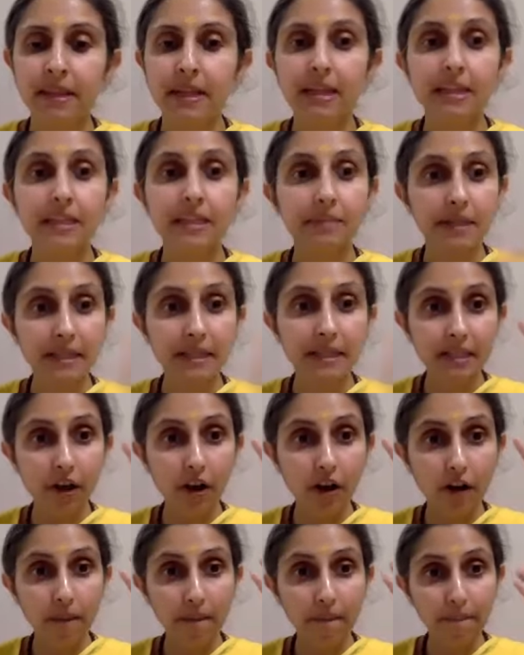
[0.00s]
it means
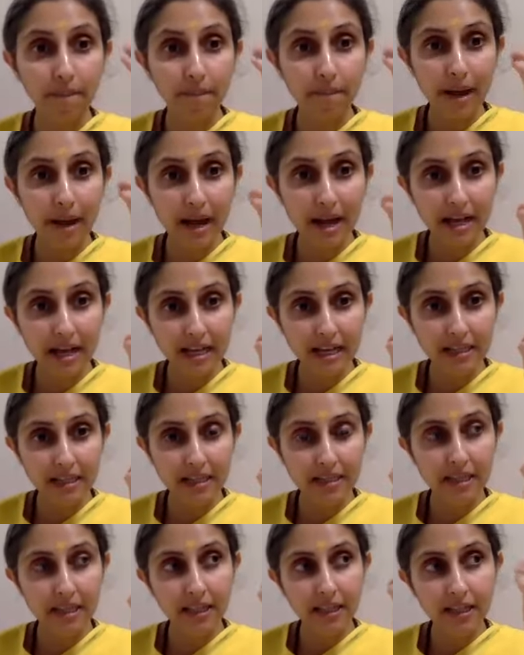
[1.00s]
our mind
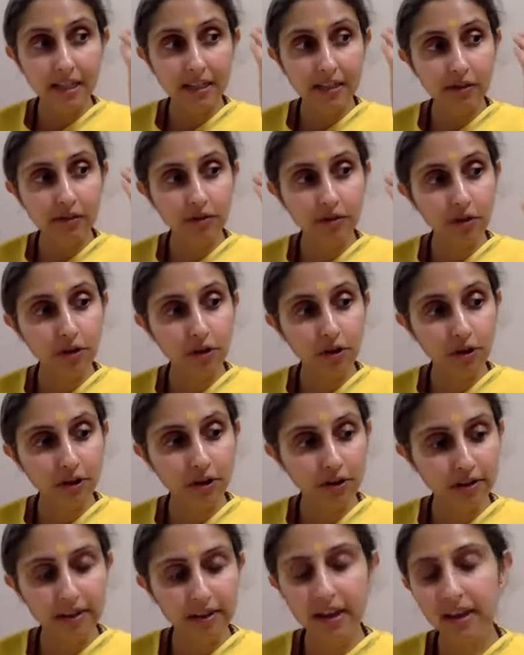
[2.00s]
is no
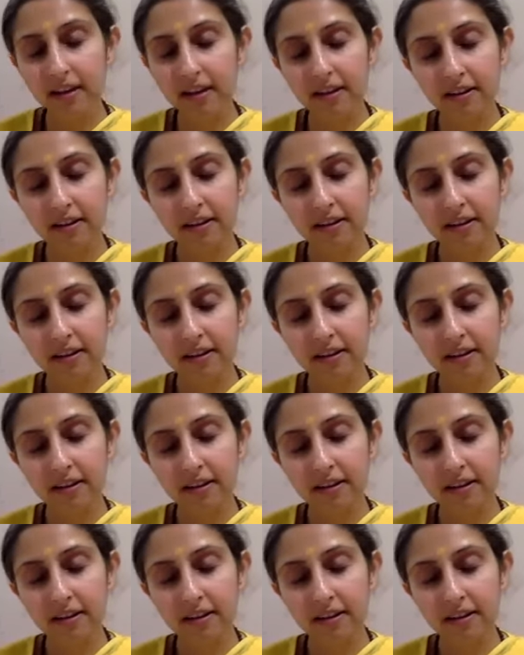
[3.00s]
longer there.